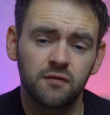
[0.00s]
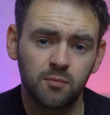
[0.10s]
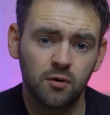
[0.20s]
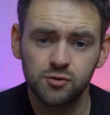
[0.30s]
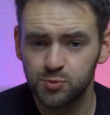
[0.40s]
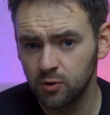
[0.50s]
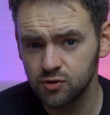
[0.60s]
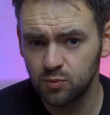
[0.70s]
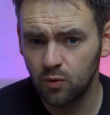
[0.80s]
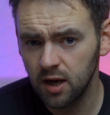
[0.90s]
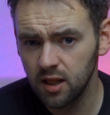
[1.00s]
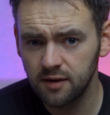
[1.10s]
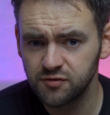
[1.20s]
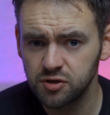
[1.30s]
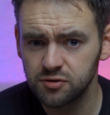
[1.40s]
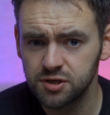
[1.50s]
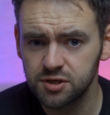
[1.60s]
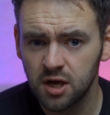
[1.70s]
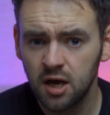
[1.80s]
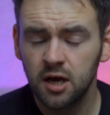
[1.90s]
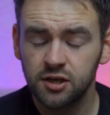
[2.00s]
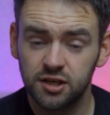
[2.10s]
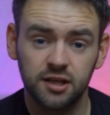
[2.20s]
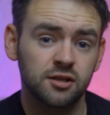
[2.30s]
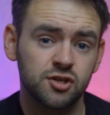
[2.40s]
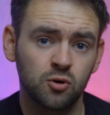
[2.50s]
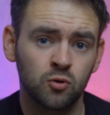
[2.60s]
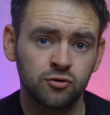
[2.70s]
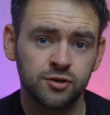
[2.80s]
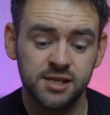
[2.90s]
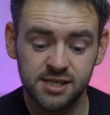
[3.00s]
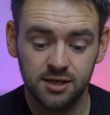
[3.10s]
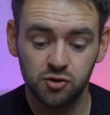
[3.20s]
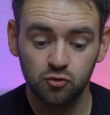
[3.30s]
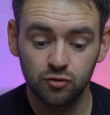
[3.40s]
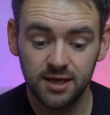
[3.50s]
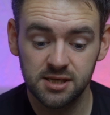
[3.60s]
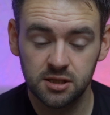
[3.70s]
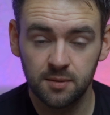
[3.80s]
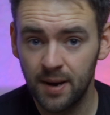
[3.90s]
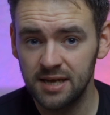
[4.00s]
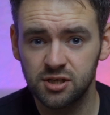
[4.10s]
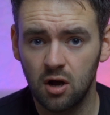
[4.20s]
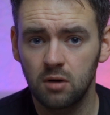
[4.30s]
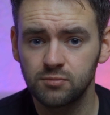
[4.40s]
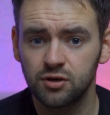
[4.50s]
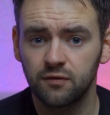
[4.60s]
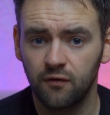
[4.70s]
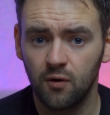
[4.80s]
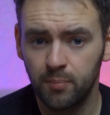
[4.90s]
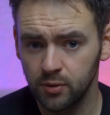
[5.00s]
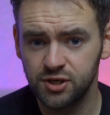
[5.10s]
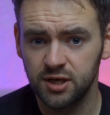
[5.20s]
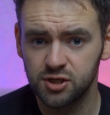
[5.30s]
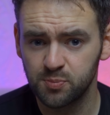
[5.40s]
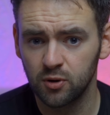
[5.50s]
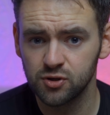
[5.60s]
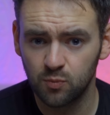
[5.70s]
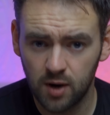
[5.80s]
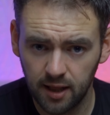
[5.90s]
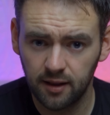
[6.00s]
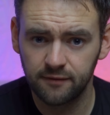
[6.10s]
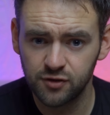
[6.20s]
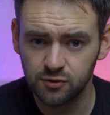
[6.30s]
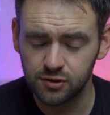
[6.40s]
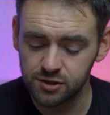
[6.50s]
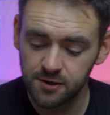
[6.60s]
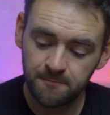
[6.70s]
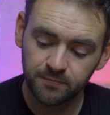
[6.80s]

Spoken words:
for pro sports and wildlife shooters? Do you think the 200 to 600 is the best option for budget sports and wildlife shooters?